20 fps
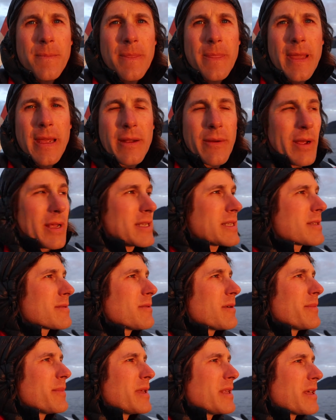Anyways,
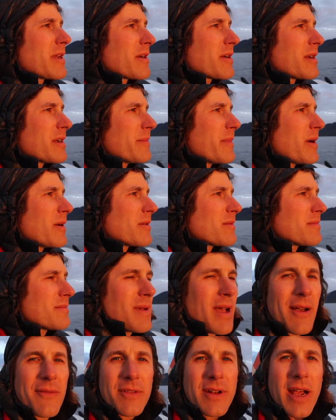we'll be there in about
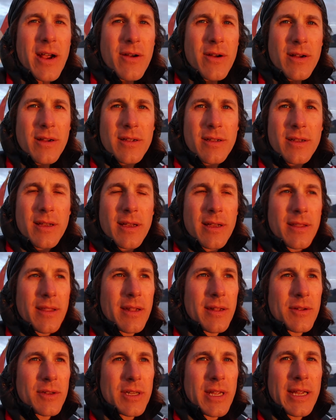half an hour, and
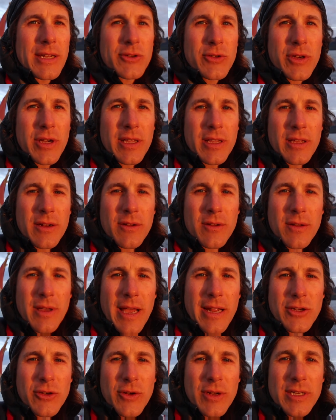then there's an intricate little
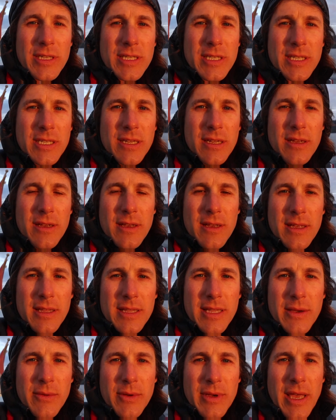entrance
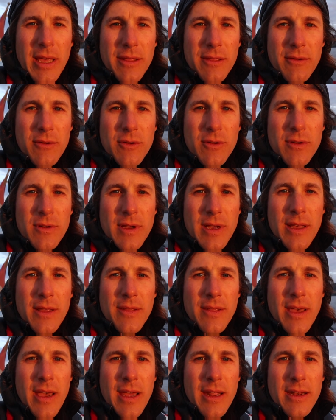that we'll get through,
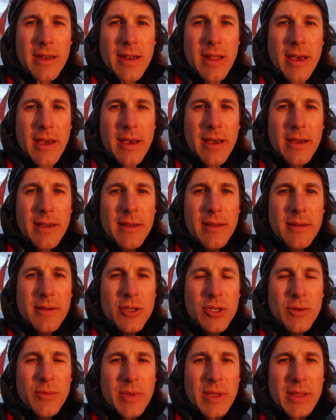and then
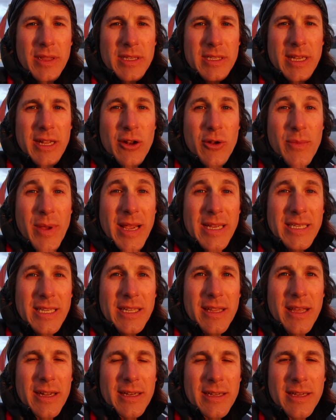it should be in this inner basin
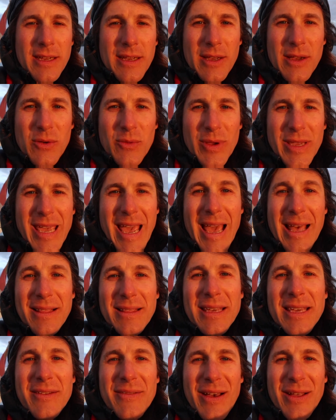that we can't
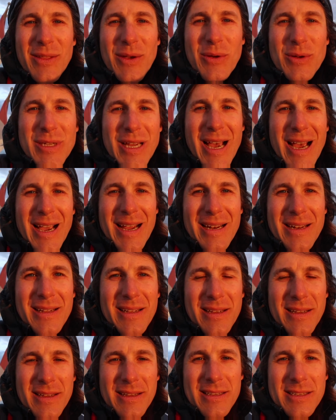leave at low tide.
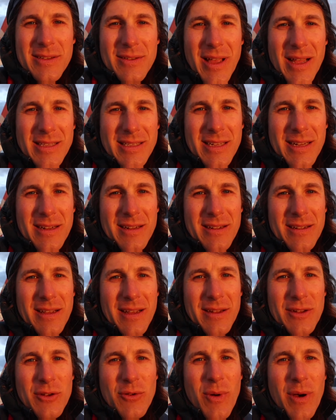So that's
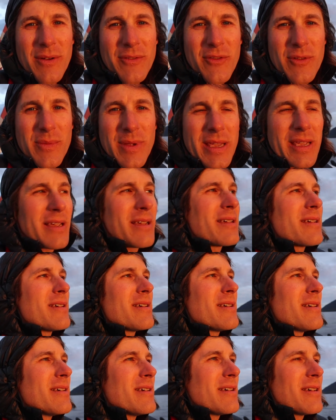a new one for me,
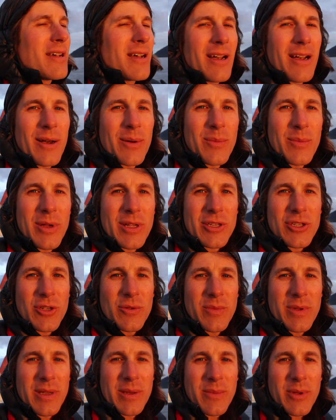but it
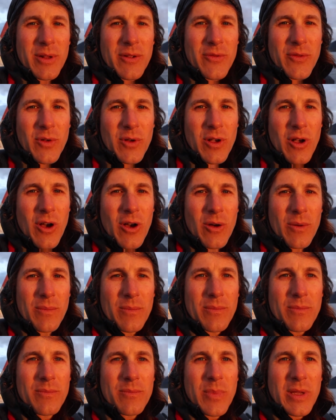should be a beautiful, calm,
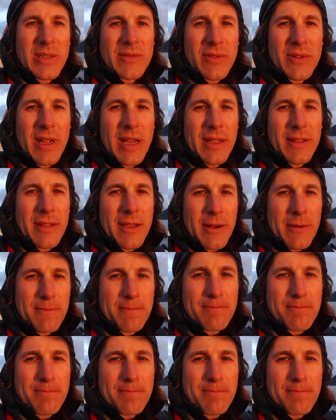peaceful night in there.